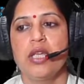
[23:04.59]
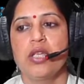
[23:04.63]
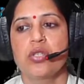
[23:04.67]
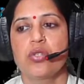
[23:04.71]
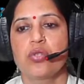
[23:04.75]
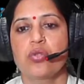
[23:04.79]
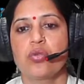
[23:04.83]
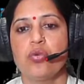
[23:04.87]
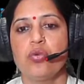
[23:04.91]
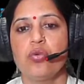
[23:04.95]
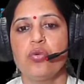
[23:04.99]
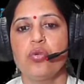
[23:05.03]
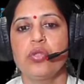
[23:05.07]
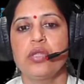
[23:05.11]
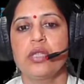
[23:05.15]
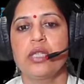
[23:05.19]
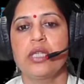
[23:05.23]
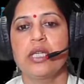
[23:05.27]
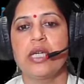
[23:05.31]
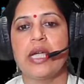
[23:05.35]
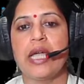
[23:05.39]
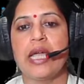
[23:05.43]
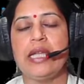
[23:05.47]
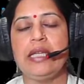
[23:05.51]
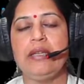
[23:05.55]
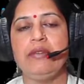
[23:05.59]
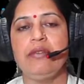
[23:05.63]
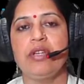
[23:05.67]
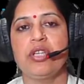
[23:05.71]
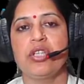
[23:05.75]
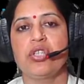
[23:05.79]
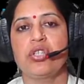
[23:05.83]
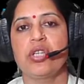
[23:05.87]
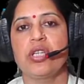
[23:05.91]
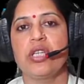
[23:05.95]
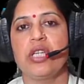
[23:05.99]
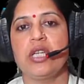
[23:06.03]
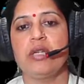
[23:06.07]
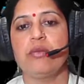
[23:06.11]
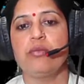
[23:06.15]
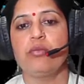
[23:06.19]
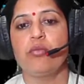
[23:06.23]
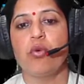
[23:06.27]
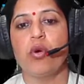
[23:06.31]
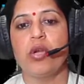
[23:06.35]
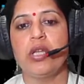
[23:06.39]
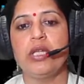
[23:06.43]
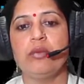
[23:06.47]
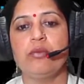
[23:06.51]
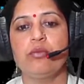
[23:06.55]
So the elevation in
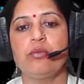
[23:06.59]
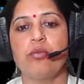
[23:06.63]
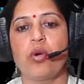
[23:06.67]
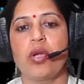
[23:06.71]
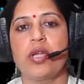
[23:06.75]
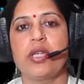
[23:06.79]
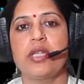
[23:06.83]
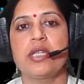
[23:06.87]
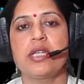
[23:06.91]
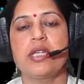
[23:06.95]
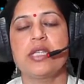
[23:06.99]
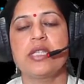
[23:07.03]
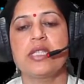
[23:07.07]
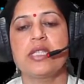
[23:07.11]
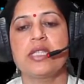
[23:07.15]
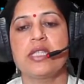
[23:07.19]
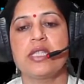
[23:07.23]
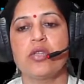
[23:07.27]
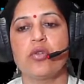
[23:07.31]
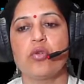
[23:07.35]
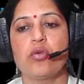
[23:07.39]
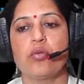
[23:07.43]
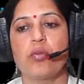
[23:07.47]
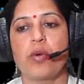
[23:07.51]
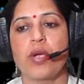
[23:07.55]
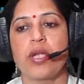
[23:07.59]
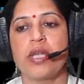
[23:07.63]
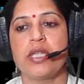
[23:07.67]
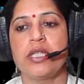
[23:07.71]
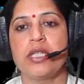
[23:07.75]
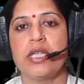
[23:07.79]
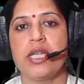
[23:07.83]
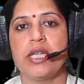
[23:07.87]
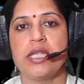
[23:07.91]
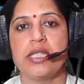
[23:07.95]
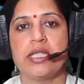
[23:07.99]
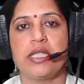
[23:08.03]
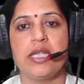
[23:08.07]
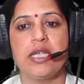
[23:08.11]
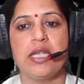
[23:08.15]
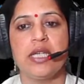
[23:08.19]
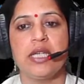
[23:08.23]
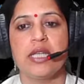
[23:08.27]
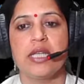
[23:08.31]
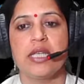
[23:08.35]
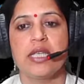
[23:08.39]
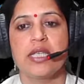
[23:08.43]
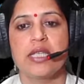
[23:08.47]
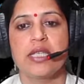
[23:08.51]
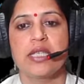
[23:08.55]
boiling point is
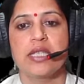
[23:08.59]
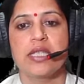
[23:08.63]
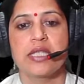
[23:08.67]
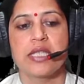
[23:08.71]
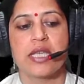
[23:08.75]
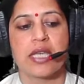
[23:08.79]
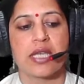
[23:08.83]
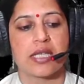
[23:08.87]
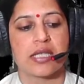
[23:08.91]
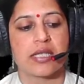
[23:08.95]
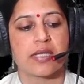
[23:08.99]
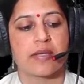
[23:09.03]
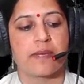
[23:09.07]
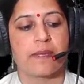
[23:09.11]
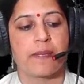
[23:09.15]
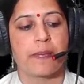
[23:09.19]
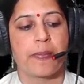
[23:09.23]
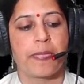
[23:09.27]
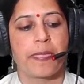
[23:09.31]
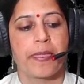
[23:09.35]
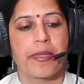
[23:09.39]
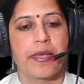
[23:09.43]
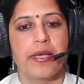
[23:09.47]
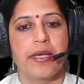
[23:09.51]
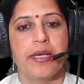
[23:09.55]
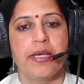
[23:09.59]
0.86.